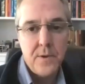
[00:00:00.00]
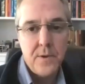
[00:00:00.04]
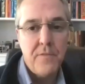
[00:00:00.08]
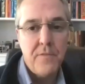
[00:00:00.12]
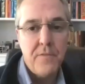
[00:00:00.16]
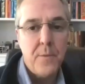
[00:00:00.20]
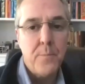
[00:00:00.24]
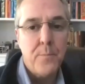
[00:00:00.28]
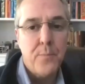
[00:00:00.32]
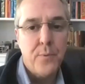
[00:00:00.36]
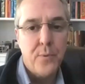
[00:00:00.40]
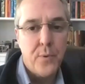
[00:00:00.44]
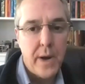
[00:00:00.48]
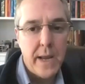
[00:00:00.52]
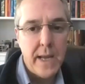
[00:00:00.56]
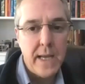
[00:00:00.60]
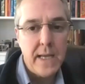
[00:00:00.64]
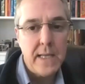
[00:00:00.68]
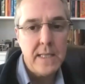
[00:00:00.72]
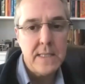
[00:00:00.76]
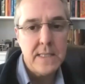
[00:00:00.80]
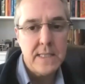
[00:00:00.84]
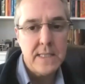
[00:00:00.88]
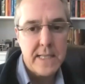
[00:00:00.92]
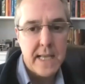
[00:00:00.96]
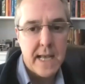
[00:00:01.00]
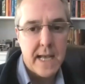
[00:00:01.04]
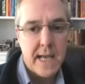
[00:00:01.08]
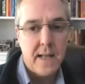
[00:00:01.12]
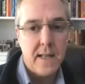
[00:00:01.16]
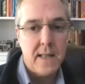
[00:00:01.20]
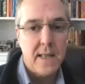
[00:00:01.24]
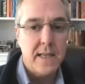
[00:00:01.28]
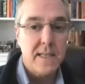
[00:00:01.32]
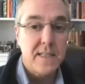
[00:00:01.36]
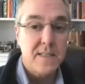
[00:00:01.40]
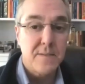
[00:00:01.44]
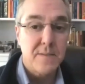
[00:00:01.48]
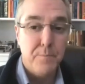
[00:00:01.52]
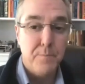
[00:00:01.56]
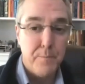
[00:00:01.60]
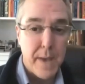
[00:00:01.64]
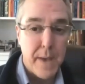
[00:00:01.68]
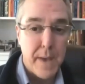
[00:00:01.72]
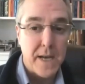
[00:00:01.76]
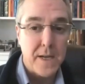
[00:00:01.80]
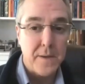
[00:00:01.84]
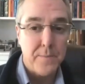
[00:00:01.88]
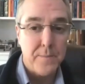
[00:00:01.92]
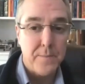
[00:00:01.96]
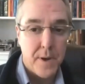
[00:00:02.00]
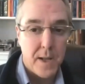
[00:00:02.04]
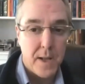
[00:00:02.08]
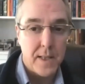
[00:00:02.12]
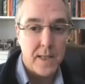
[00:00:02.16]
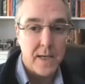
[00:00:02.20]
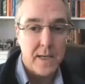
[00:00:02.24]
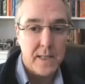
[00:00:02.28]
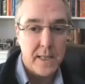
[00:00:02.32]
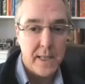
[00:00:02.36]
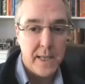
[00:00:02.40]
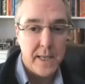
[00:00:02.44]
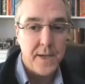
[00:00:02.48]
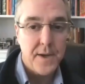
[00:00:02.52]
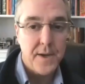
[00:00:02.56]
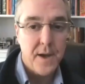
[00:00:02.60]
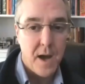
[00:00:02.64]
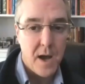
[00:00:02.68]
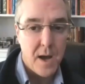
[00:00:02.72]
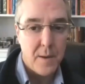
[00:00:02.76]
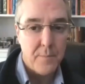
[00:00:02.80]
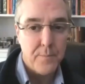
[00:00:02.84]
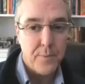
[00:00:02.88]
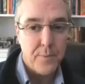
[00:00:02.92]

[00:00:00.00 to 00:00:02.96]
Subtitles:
if a brain cell is metabolically